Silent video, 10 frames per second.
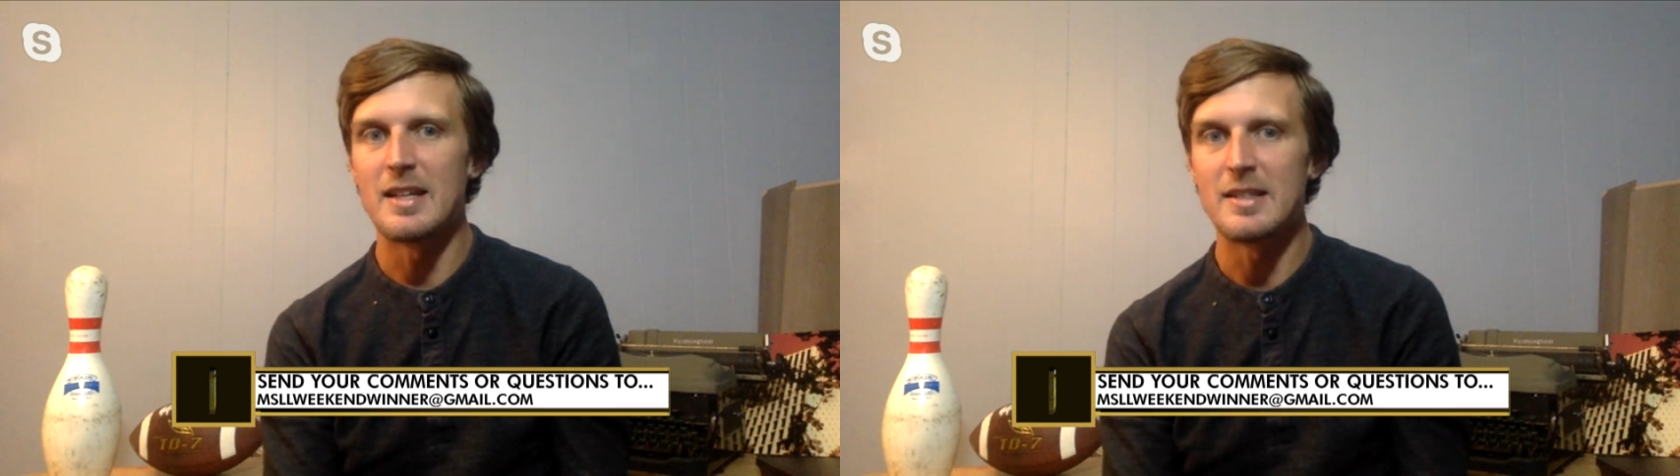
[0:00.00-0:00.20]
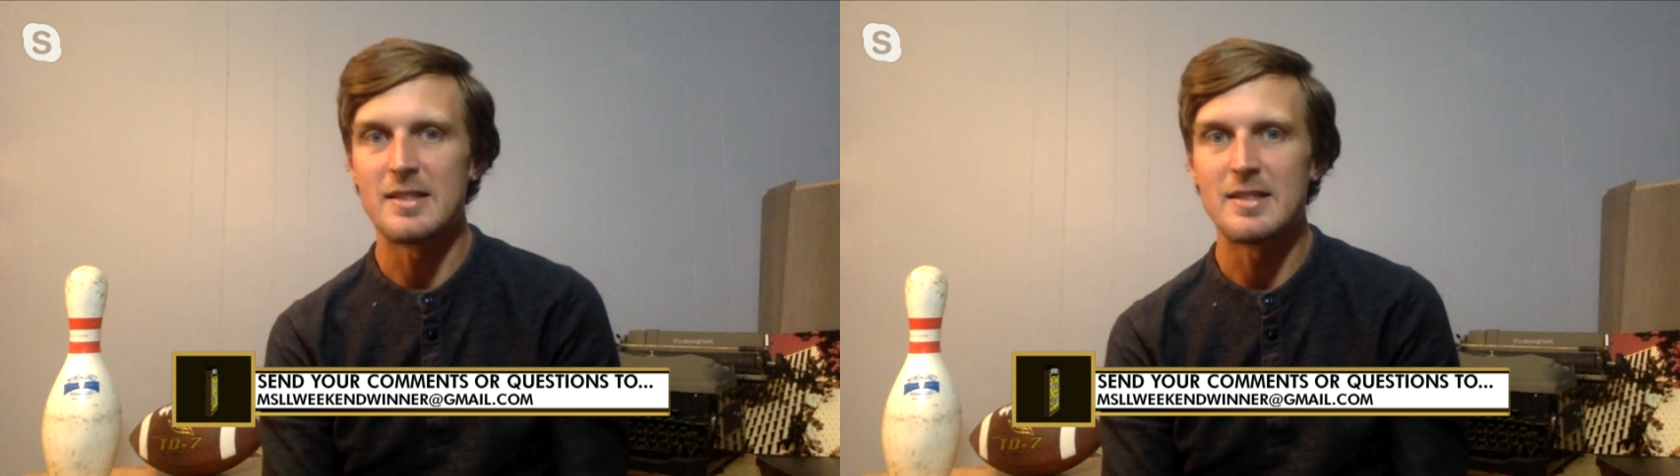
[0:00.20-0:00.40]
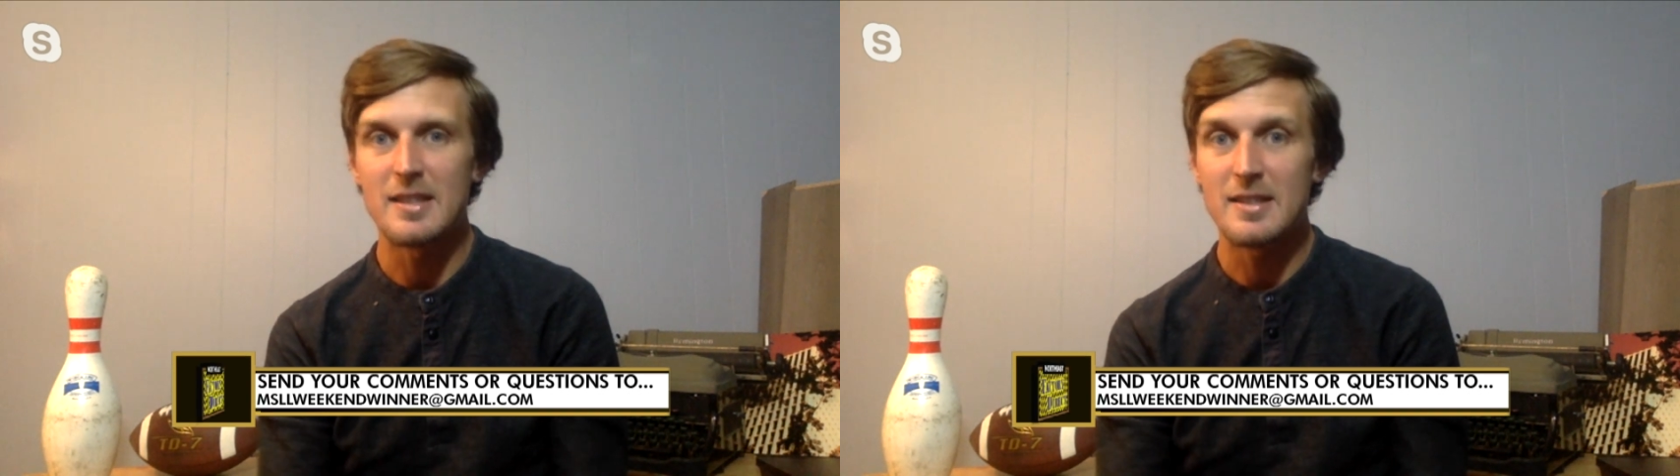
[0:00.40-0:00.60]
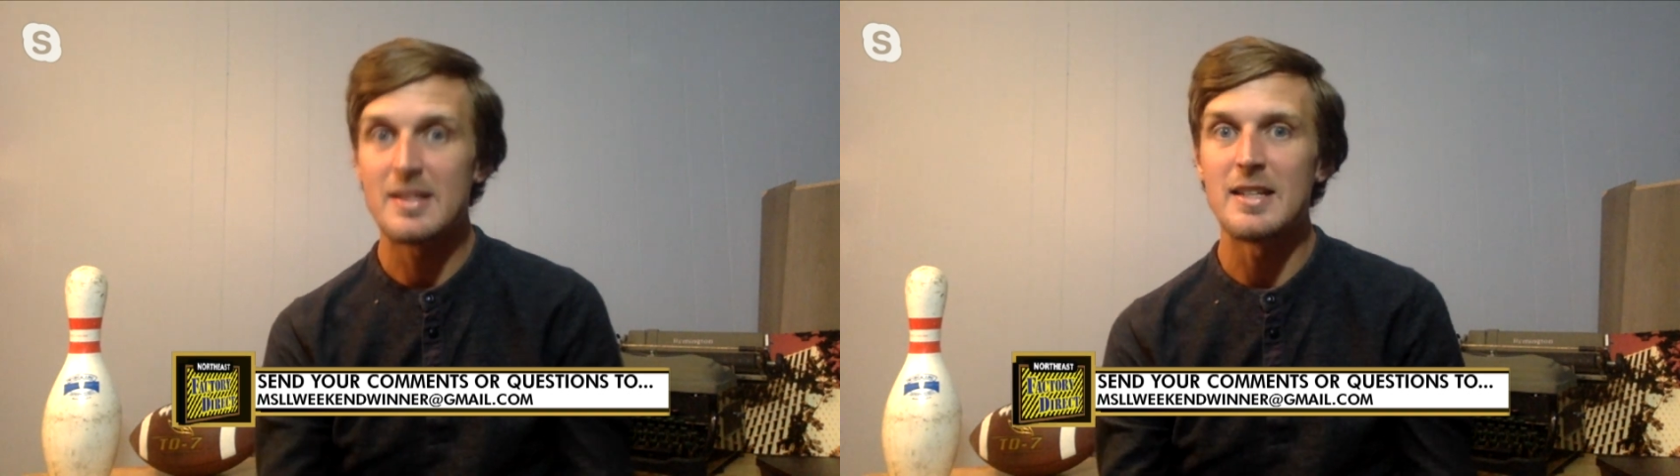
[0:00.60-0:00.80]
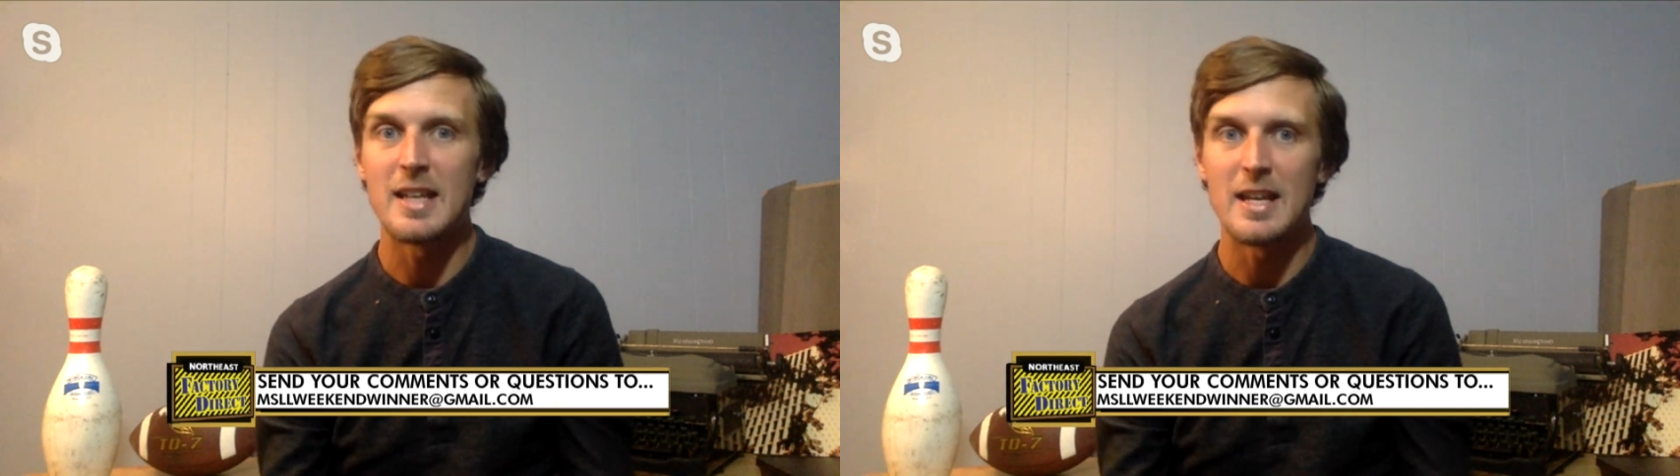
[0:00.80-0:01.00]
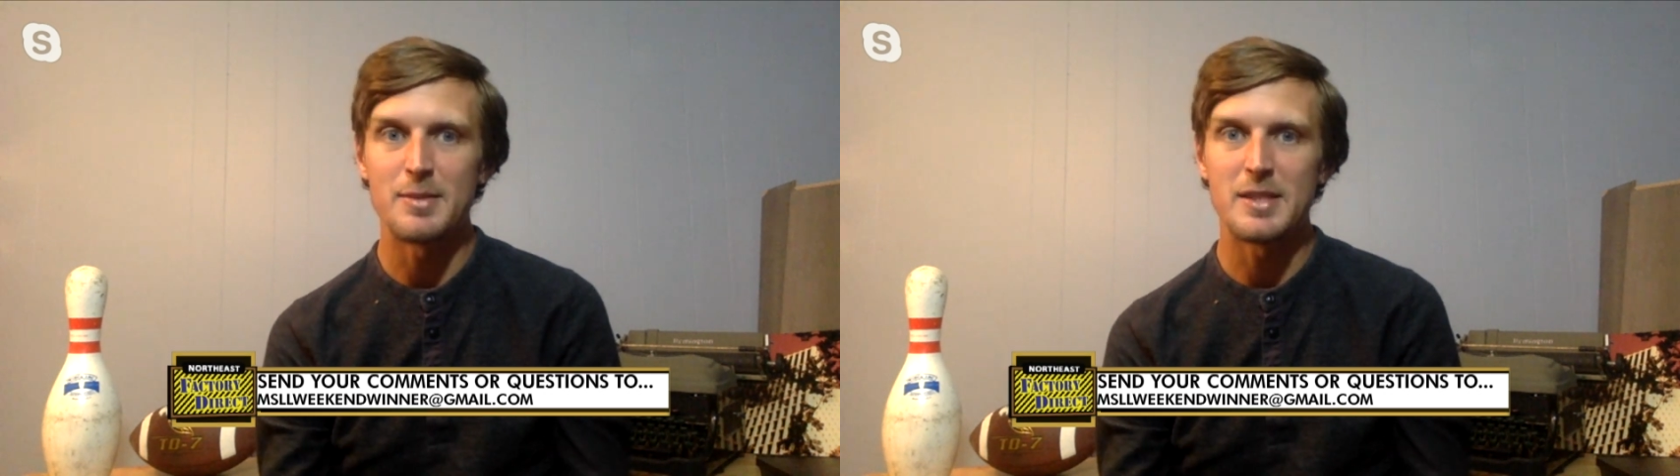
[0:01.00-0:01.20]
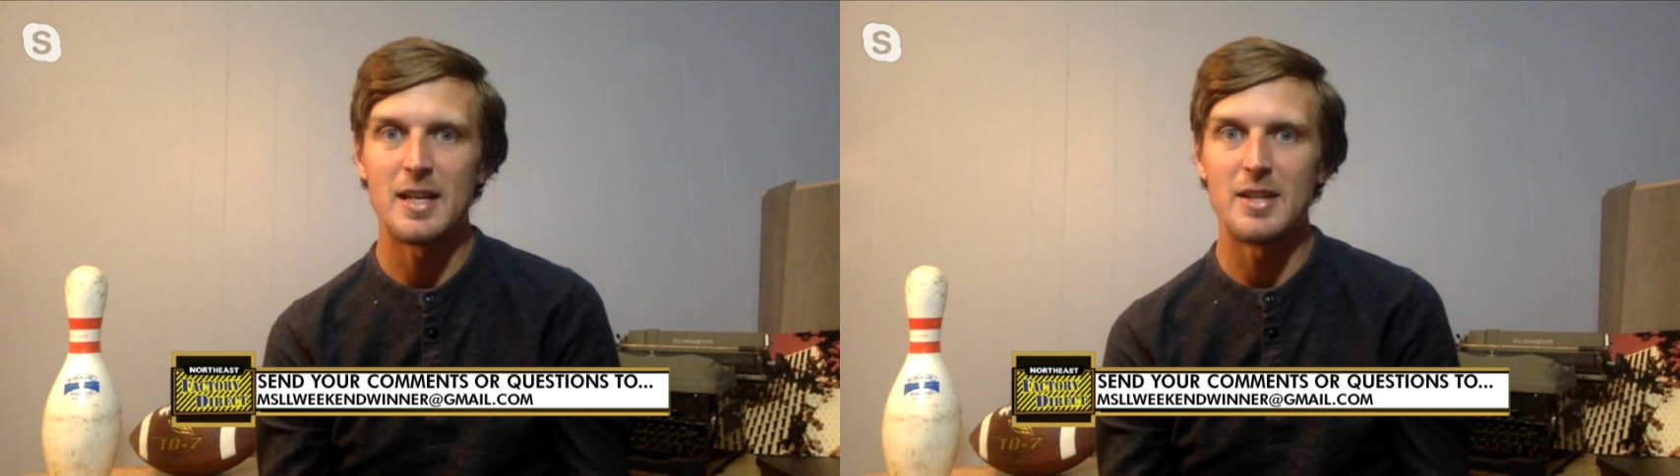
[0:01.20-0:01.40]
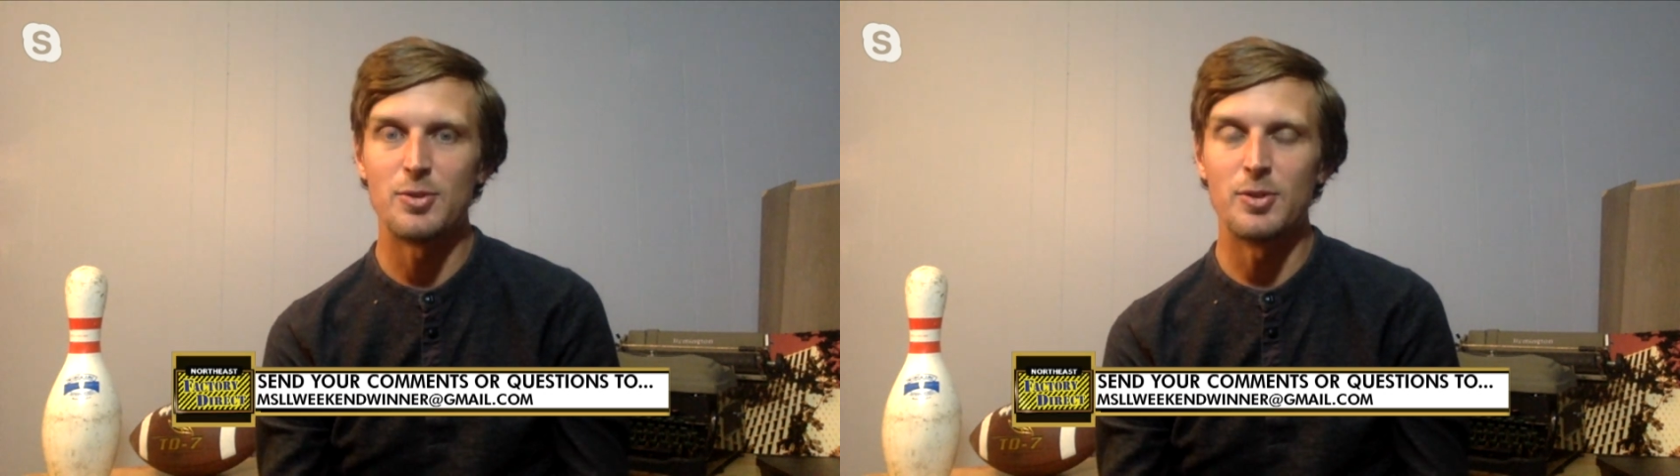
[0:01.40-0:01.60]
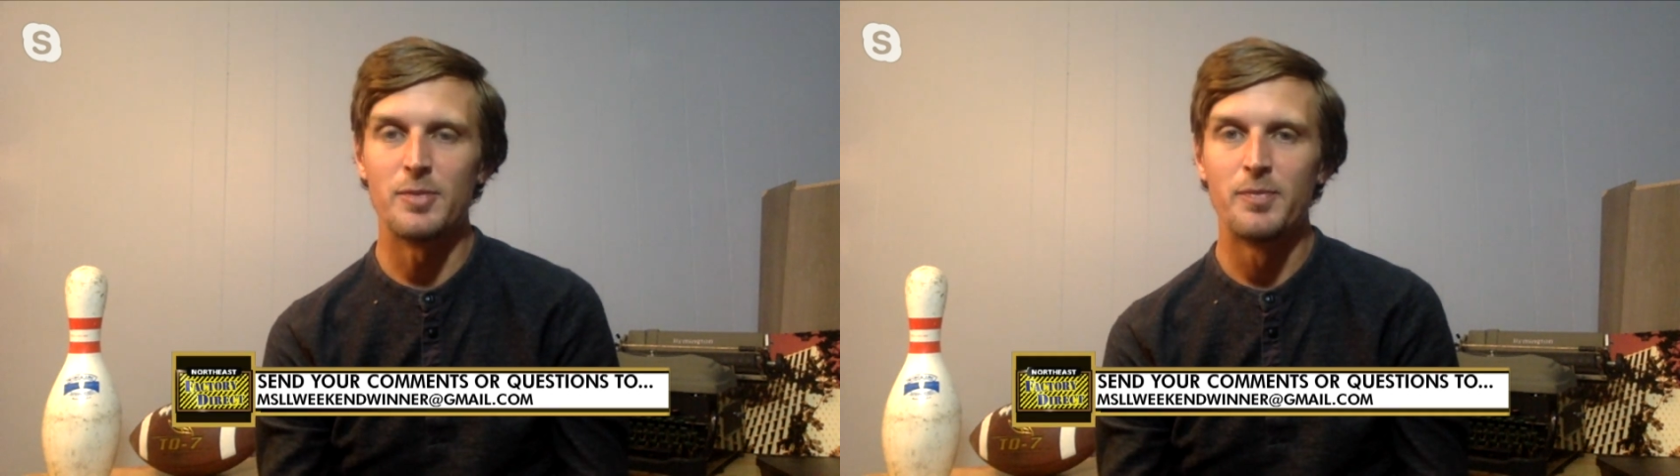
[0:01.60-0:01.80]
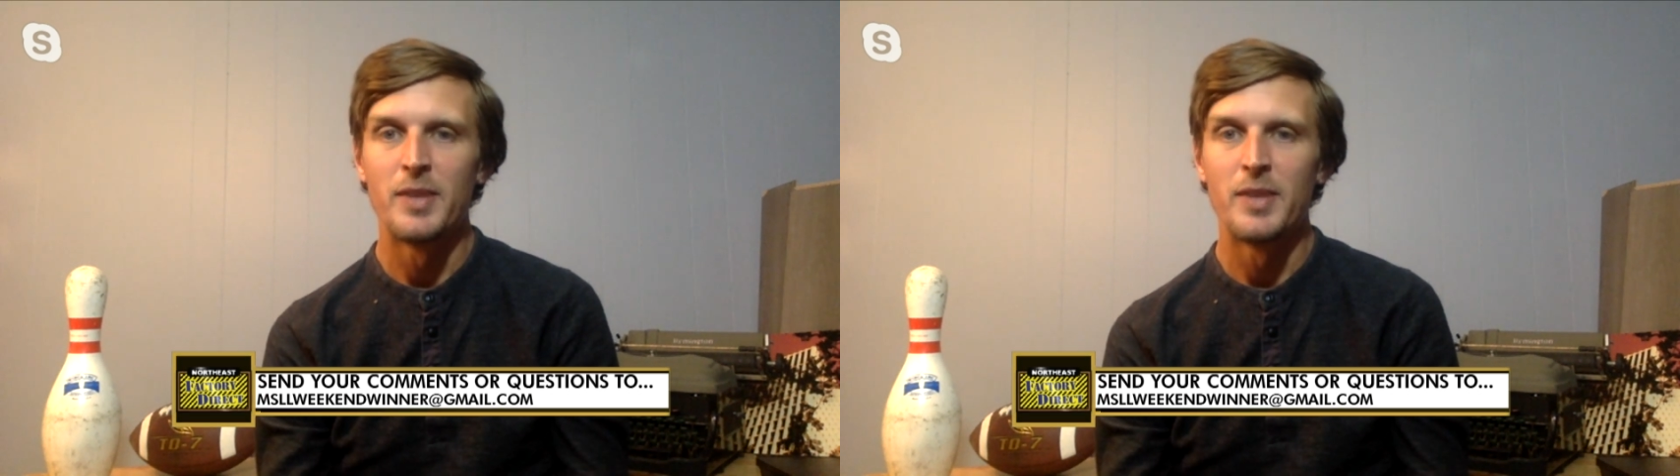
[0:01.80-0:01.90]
It's a 16 game schedule.